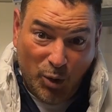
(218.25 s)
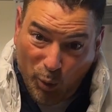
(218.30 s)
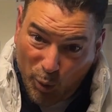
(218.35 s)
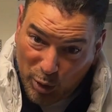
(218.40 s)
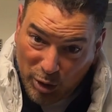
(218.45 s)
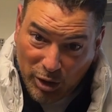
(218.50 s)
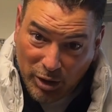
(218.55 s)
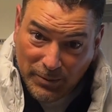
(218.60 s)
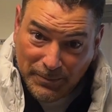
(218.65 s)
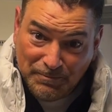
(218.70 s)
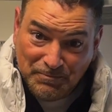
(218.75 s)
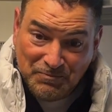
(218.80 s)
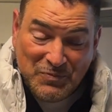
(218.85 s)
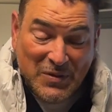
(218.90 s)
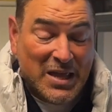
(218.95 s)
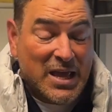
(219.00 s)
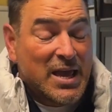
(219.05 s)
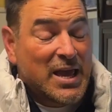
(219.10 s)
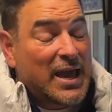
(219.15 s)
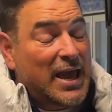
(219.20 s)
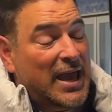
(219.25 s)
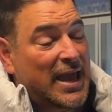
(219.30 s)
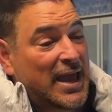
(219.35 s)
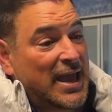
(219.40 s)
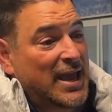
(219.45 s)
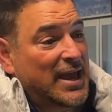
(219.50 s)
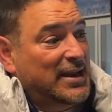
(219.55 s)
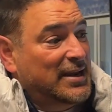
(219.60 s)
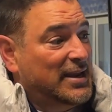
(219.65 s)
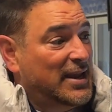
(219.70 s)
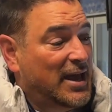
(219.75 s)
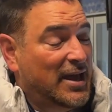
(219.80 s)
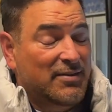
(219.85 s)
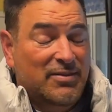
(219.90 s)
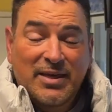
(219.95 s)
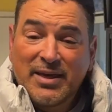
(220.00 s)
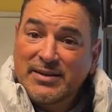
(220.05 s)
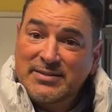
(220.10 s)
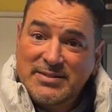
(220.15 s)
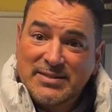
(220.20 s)
Corner. And uh,
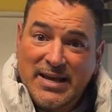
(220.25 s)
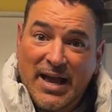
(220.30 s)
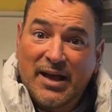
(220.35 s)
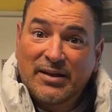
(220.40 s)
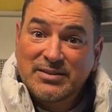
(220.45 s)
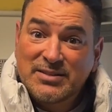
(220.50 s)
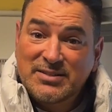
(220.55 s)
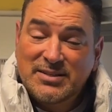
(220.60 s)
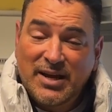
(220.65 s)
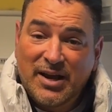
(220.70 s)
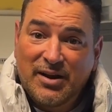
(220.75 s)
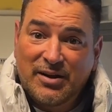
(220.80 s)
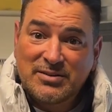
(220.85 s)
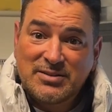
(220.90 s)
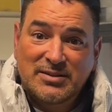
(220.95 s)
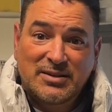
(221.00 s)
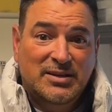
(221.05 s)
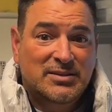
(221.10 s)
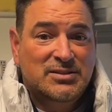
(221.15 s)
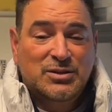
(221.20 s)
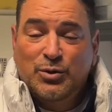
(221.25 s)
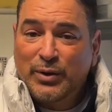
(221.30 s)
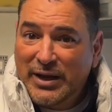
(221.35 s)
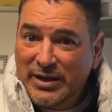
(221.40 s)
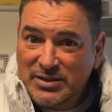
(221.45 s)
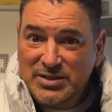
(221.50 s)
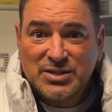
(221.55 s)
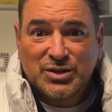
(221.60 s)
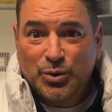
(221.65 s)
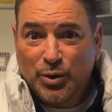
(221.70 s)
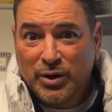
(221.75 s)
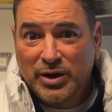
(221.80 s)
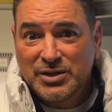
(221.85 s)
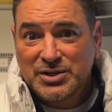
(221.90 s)
this downstairs is great storage.